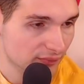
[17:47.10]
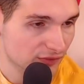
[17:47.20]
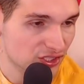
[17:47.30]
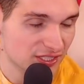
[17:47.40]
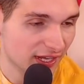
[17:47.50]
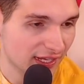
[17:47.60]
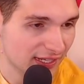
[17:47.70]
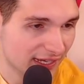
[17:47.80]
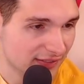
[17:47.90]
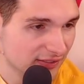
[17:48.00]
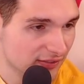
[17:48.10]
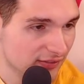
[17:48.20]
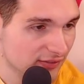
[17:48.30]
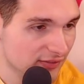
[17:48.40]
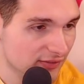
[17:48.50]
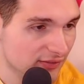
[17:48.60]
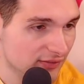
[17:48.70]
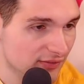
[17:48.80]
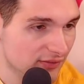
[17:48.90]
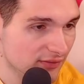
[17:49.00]
She's an idiot.
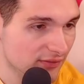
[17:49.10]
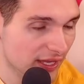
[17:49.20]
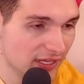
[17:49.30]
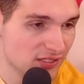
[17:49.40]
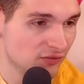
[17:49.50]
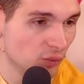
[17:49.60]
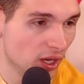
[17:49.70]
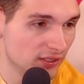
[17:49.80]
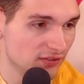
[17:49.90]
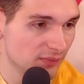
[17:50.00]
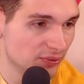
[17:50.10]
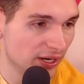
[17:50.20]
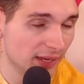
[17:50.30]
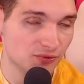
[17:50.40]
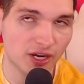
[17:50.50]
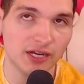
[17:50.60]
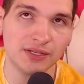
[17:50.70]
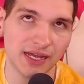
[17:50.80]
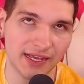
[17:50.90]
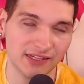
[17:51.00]
The Ace of Wands is upright. I'm trying to be
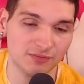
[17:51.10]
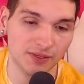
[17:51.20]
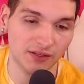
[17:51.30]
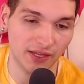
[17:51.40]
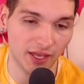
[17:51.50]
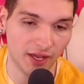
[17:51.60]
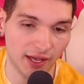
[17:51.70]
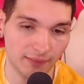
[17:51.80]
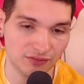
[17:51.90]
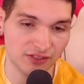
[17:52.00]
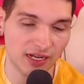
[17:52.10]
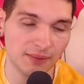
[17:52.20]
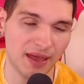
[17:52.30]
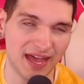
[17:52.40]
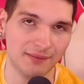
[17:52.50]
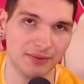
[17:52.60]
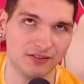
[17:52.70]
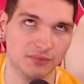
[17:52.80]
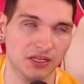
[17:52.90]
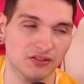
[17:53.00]
nice, but, like, I'm just getting mad
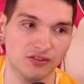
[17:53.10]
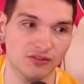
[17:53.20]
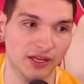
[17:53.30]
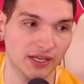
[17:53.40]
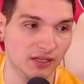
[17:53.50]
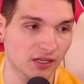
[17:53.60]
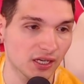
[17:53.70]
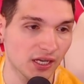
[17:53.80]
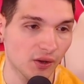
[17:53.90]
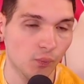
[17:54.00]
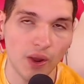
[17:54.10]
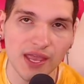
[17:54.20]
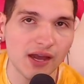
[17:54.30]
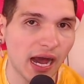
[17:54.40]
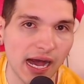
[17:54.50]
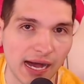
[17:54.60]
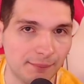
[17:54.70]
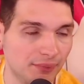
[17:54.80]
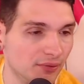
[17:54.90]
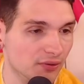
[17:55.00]
because I'm like, dude, like, wake
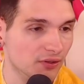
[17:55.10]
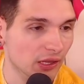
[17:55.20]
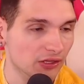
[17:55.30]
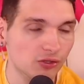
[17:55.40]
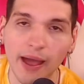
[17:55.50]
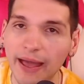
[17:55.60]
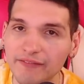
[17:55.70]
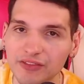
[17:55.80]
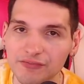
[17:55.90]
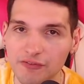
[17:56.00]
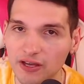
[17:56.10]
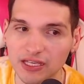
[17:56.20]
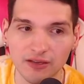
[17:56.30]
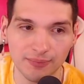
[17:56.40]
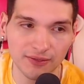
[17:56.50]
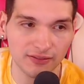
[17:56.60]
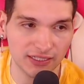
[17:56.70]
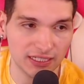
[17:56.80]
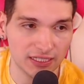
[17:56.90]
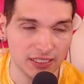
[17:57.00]
up. You have the fucking
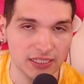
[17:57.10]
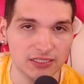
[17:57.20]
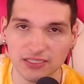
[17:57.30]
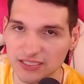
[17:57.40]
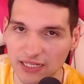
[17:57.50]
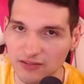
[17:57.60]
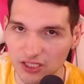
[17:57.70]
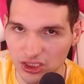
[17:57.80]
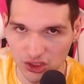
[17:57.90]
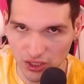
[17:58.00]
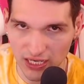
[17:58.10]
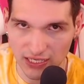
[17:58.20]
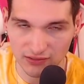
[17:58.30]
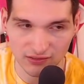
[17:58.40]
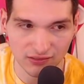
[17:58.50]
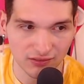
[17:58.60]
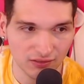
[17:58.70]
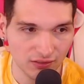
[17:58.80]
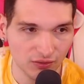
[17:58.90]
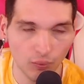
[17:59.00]
ability to set this straight.
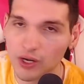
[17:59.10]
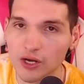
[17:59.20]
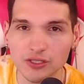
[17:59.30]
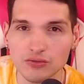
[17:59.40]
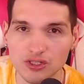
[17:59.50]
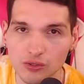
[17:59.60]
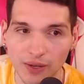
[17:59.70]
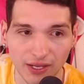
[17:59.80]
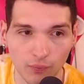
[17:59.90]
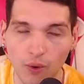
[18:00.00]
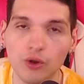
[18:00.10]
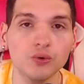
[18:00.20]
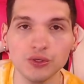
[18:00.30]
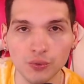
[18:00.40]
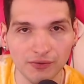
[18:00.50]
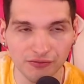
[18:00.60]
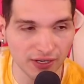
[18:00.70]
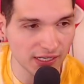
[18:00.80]
What are you doing? Well, who are you afraid